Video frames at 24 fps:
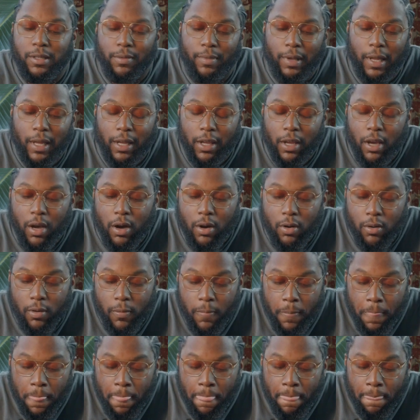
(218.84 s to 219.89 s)
me like, yo,
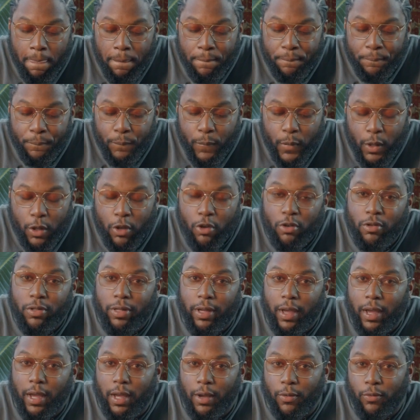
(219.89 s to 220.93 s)
do you
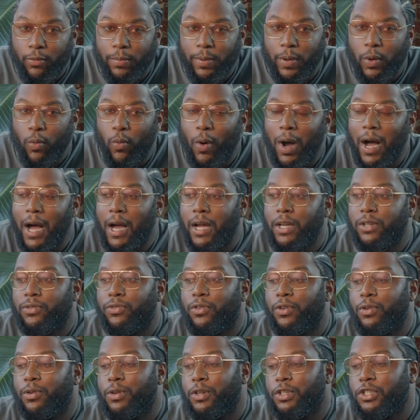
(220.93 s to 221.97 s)
think it would be wise for
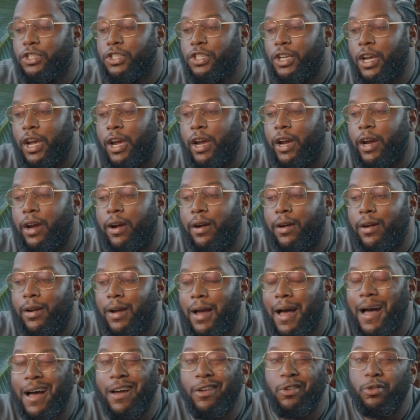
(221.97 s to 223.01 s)
you to share
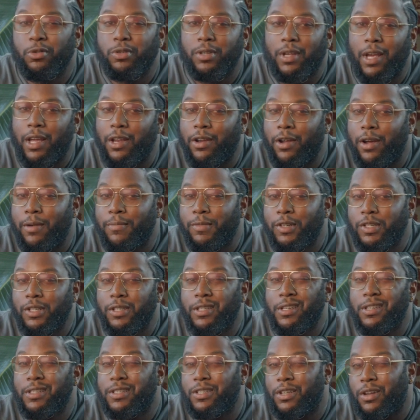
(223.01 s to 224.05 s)
how you scan your images,
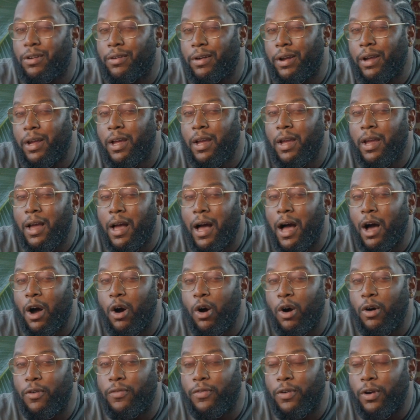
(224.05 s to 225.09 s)
considering I
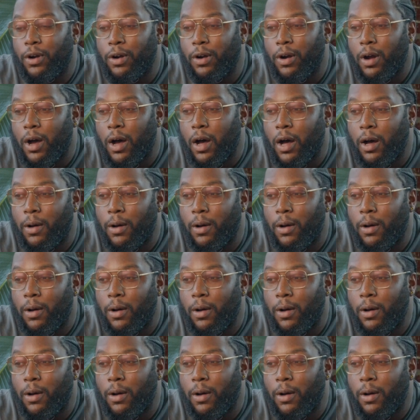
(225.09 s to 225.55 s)
offer